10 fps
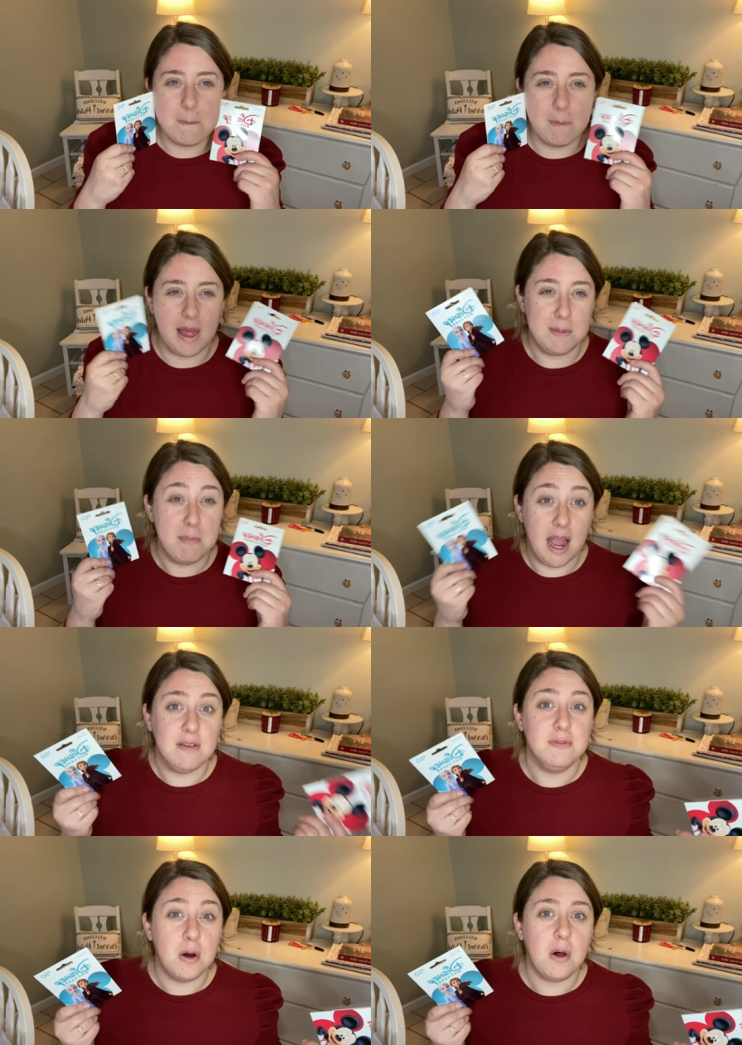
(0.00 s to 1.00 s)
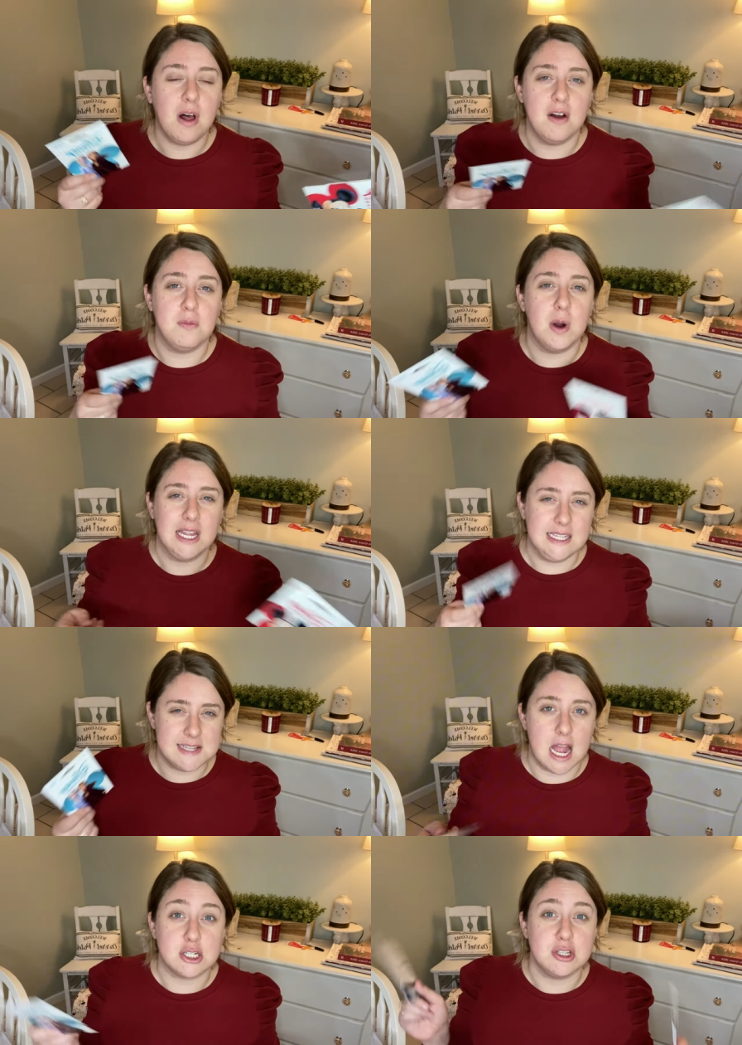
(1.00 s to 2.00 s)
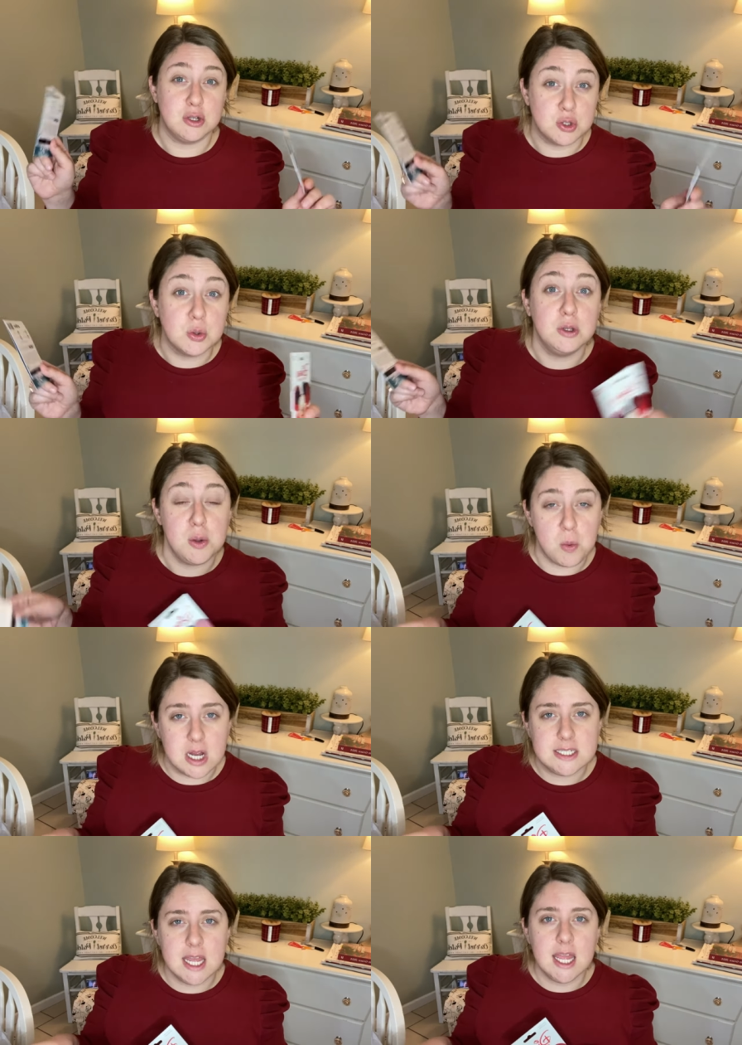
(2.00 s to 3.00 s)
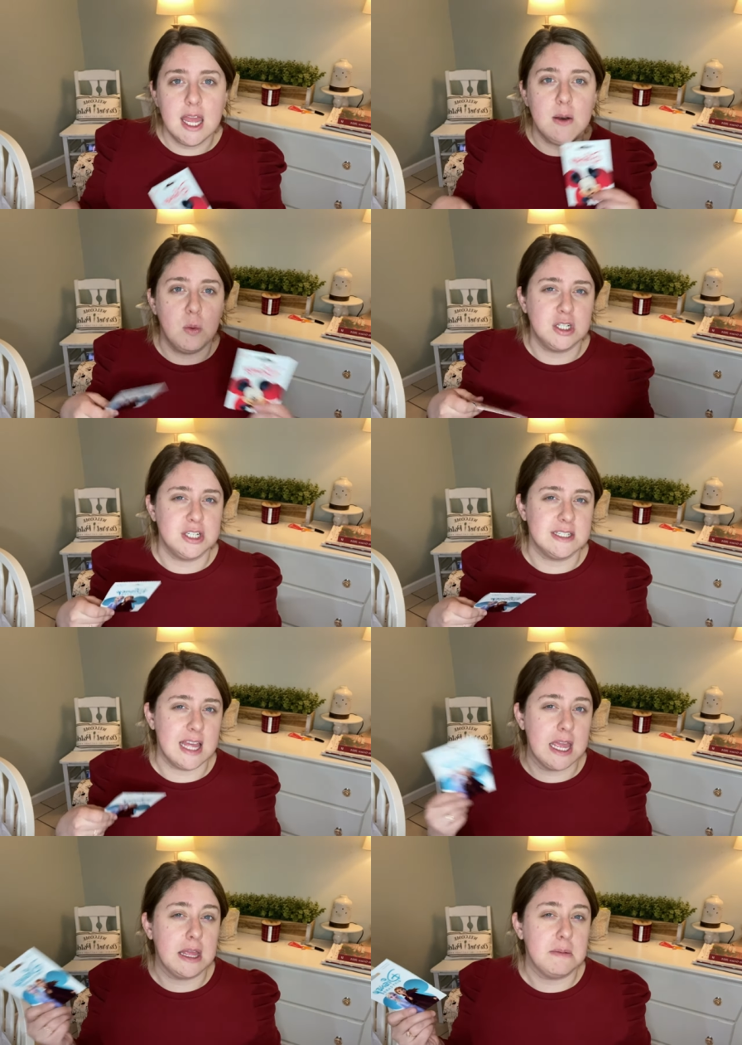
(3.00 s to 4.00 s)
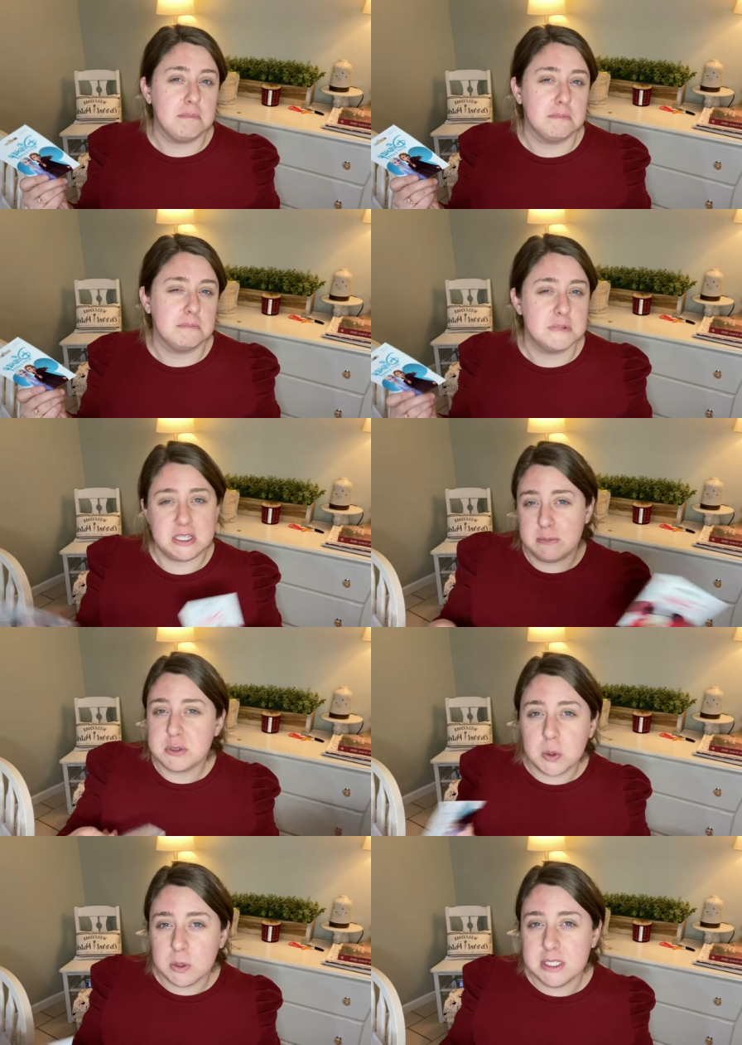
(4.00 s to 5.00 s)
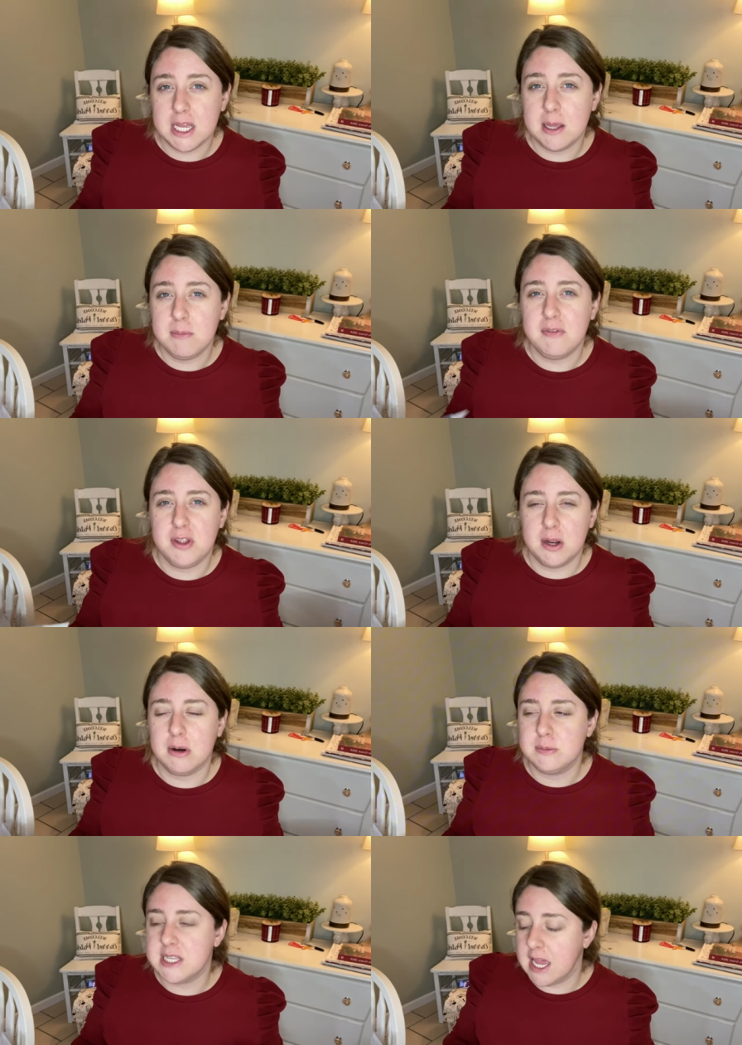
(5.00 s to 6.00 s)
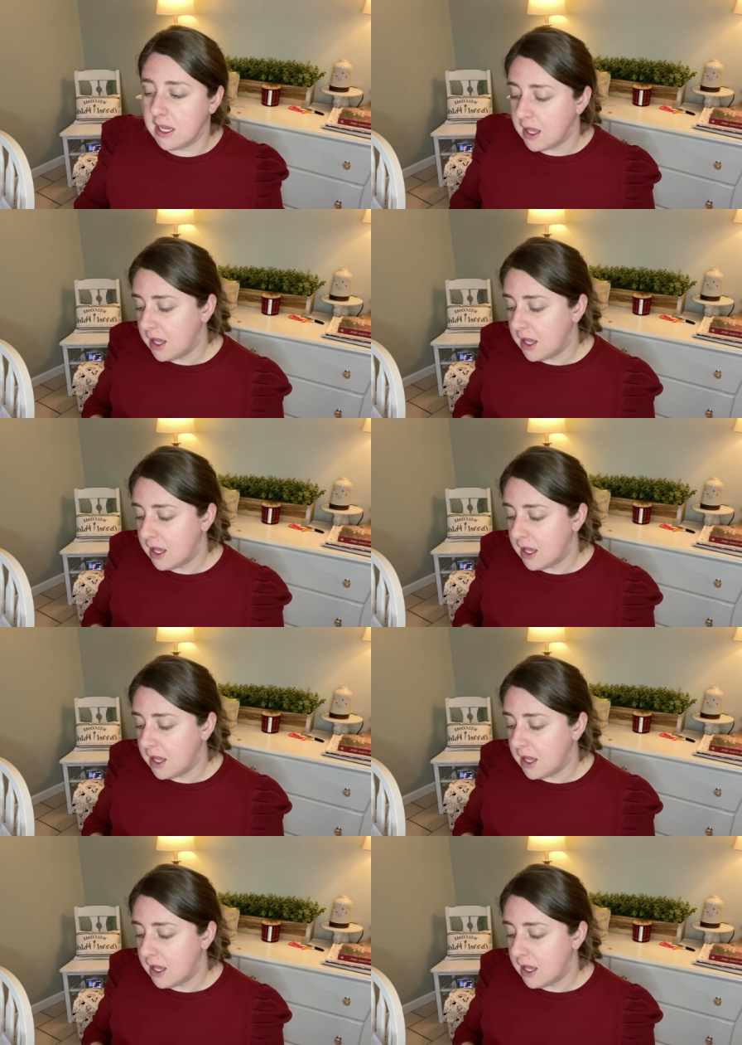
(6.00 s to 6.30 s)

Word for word: like mindful of what he's actually truly wanting and what just like seems cool to him, if you know what I'm saying.